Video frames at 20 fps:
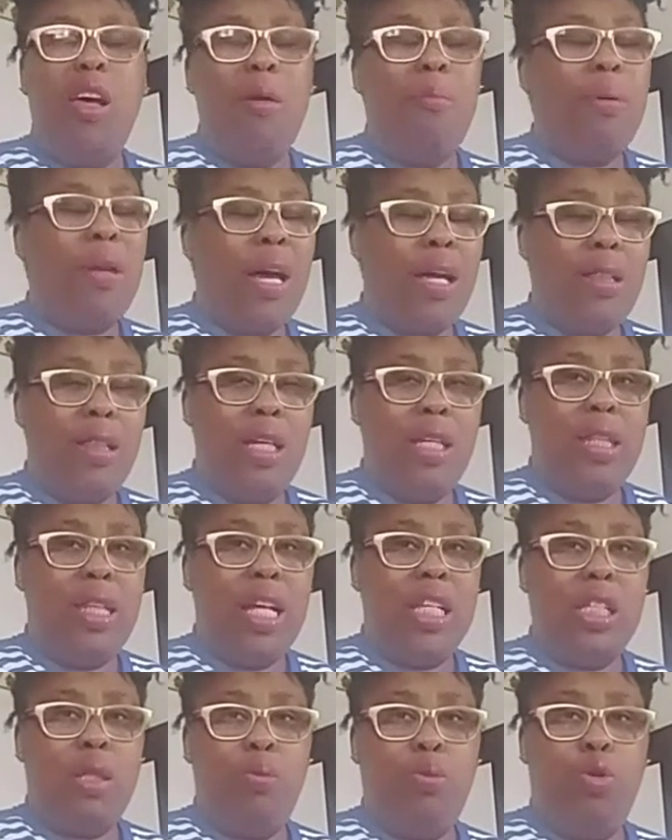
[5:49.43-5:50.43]
But I think
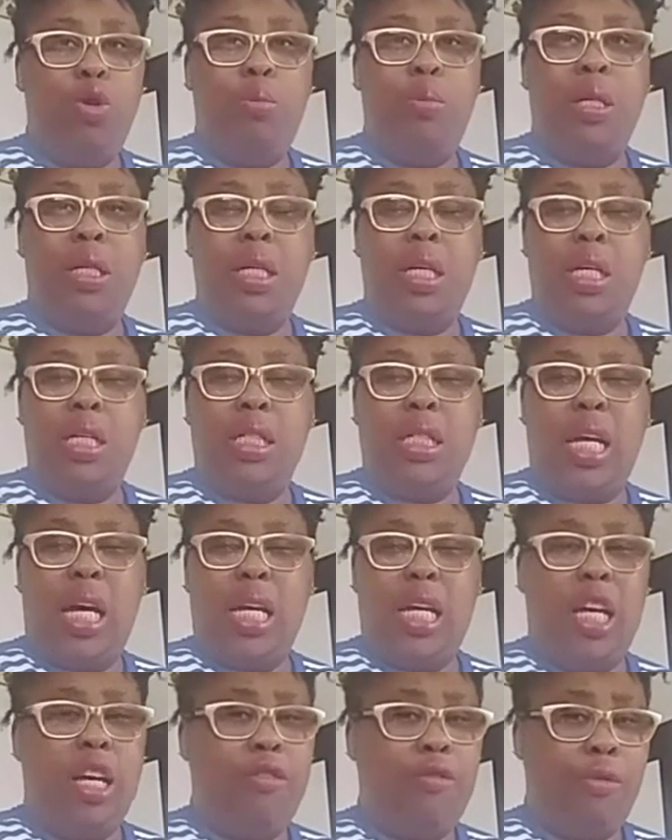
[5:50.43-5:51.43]
that's more because I
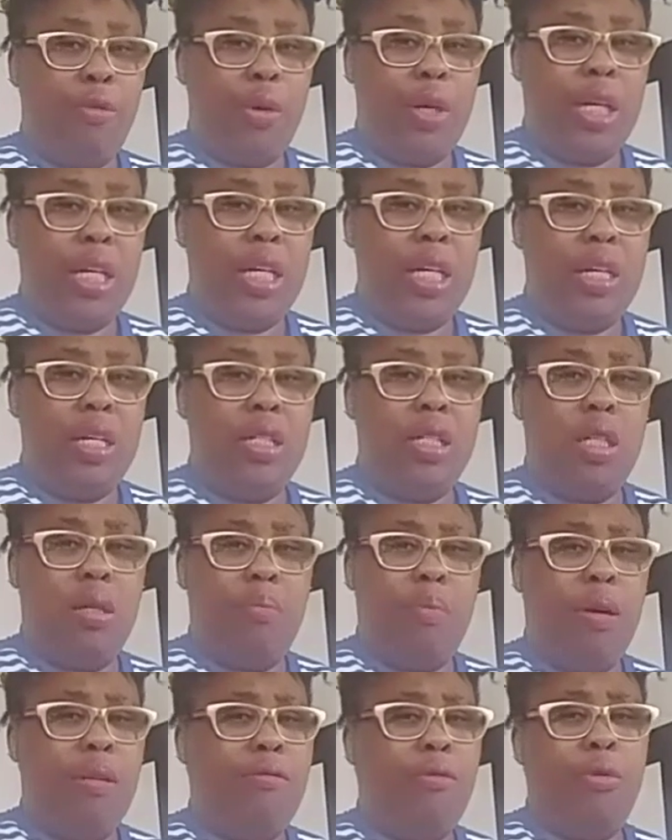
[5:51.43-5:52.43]
had 4 kids, and
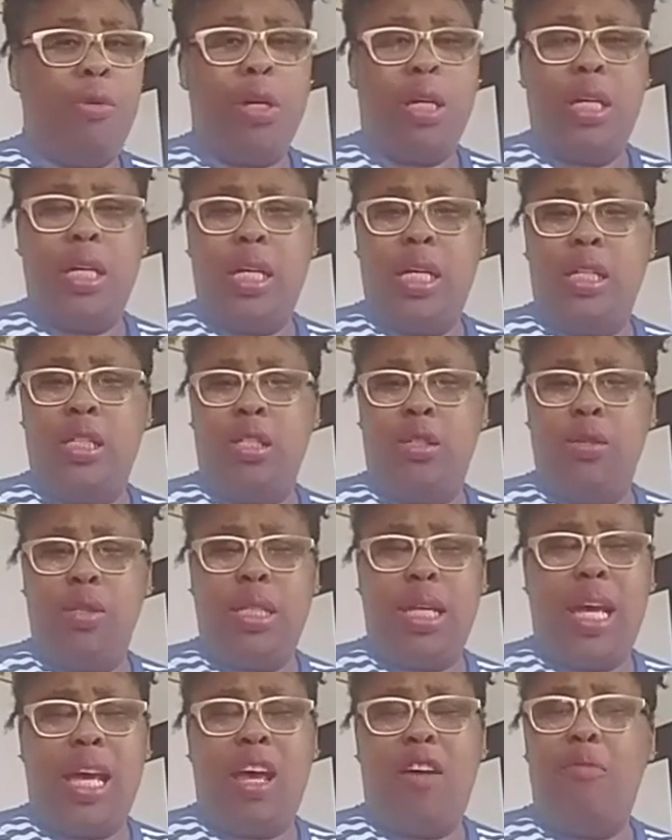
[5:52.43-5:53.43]
my 4 kids used
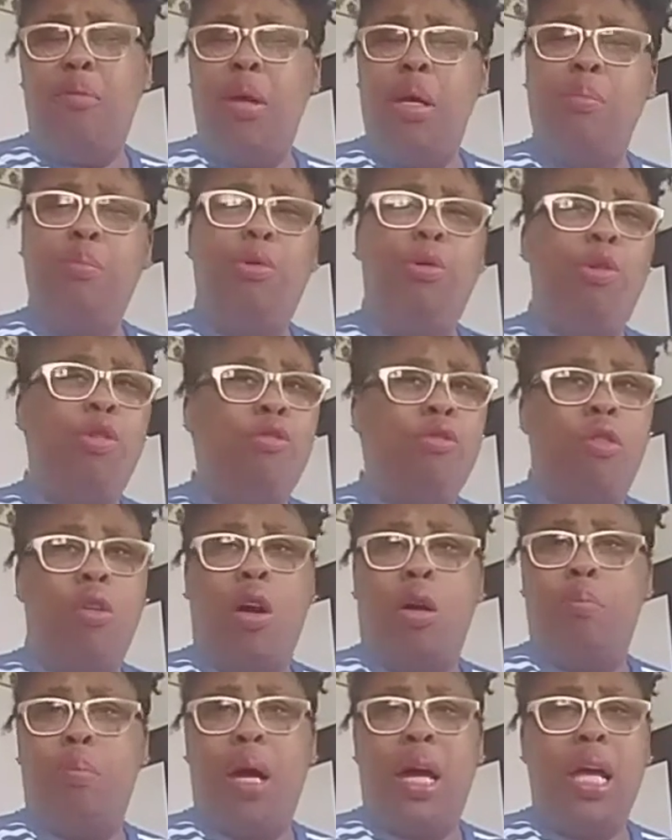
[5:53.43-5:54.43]
to have people over
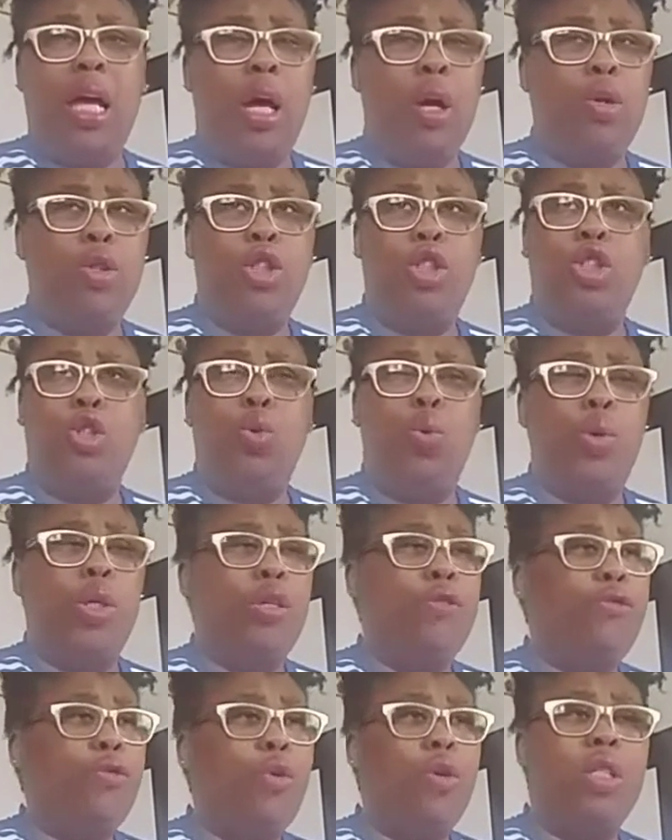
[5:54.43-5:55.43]
at my house
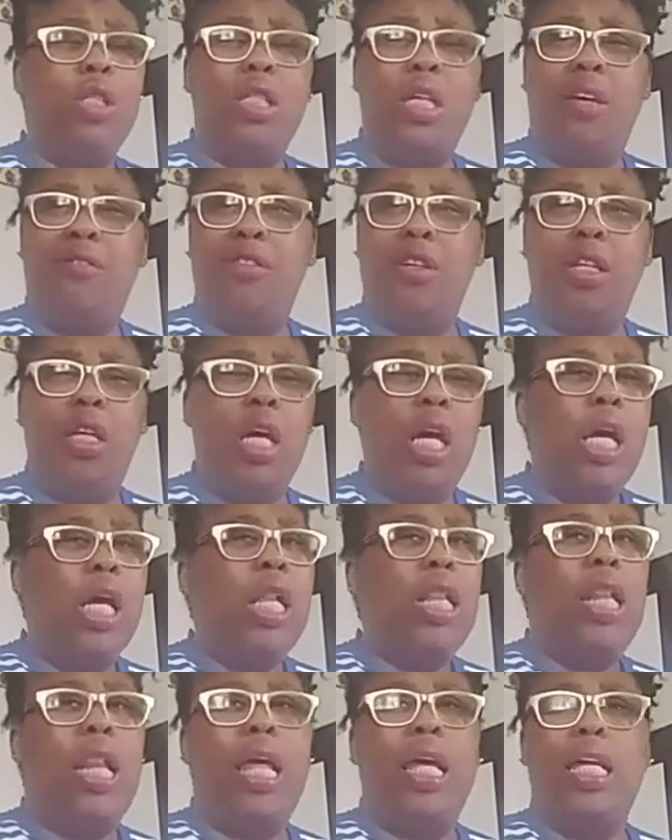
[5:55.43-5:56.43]
24/7.
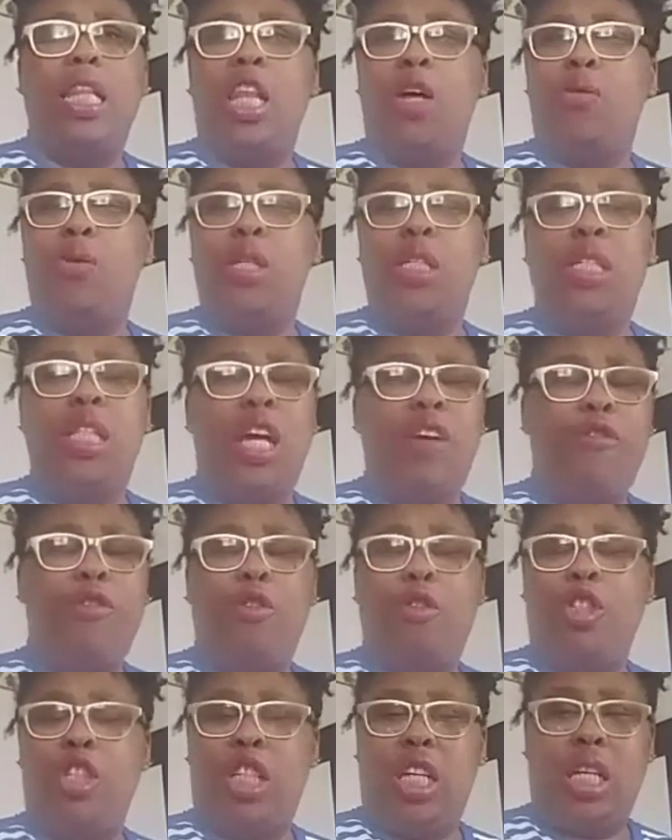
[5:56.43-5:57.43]
Like, there was
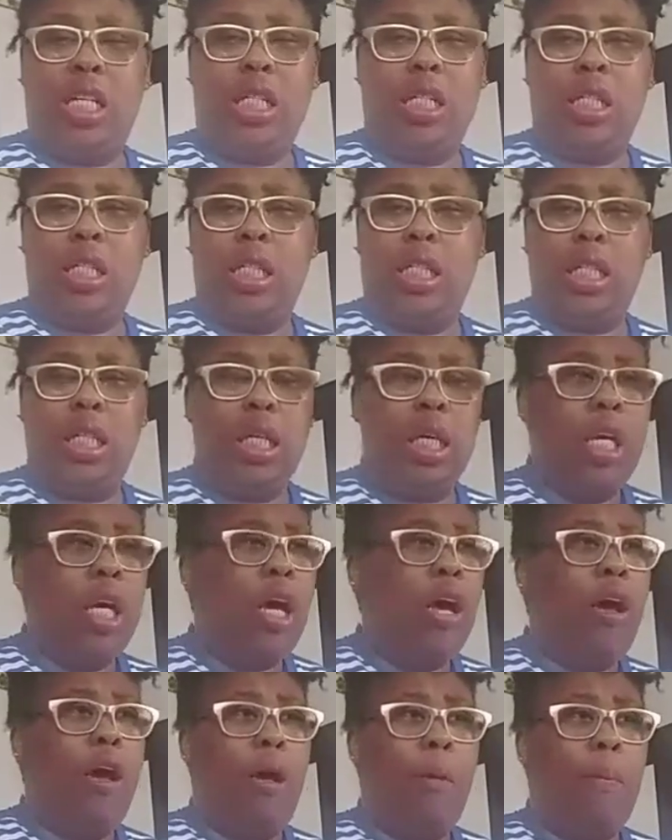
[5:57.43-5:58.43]
never just
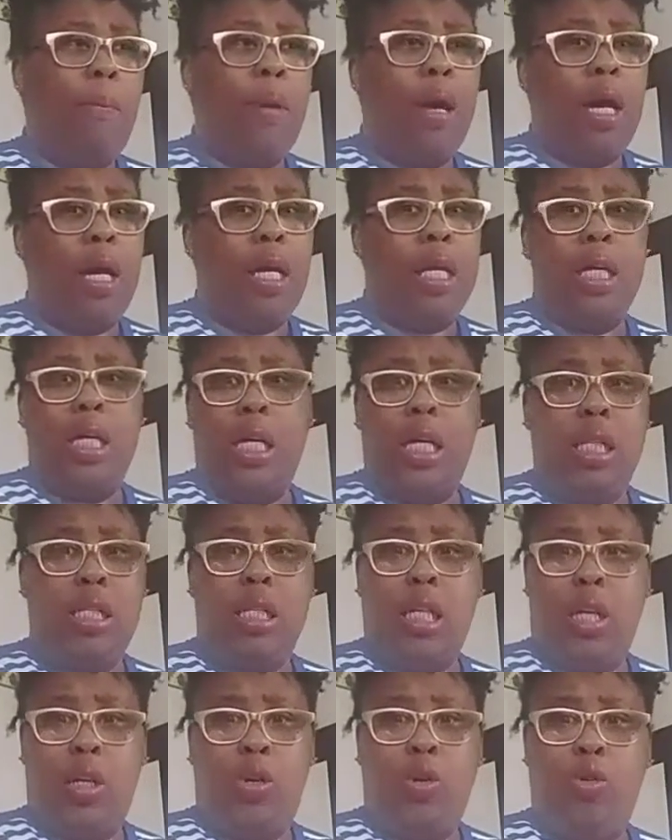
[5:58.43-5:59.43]
my kids
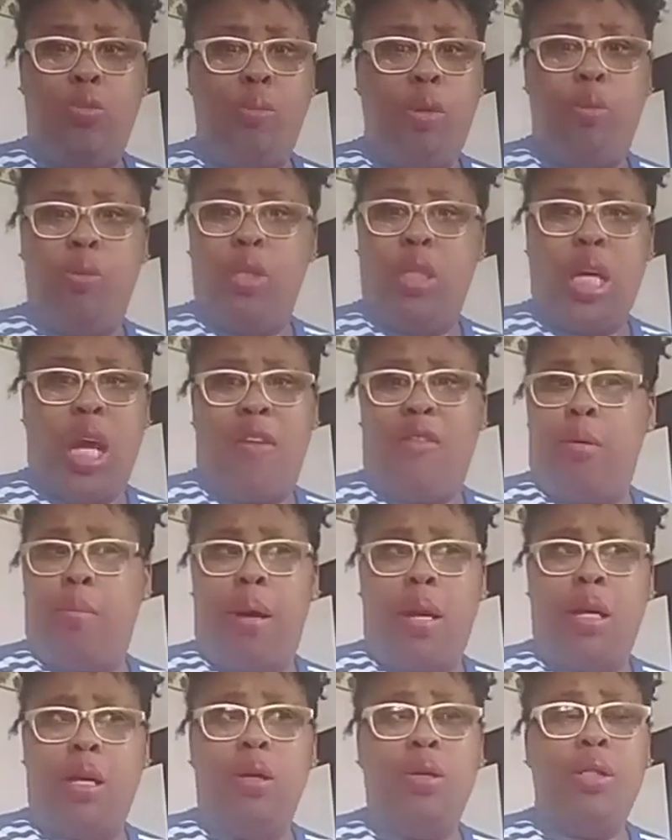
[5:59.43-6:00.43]
at home. It was
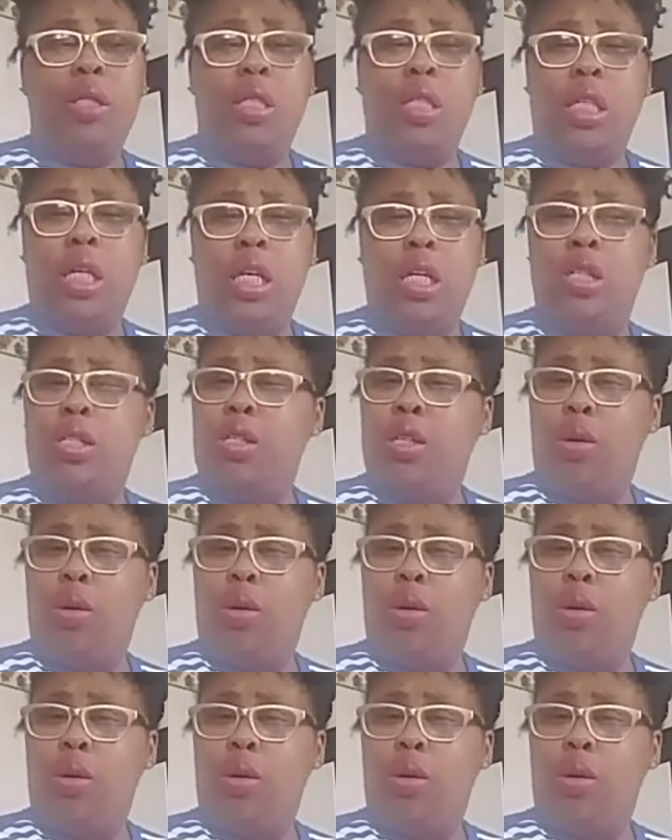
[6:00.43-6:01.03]
everybody else's kids.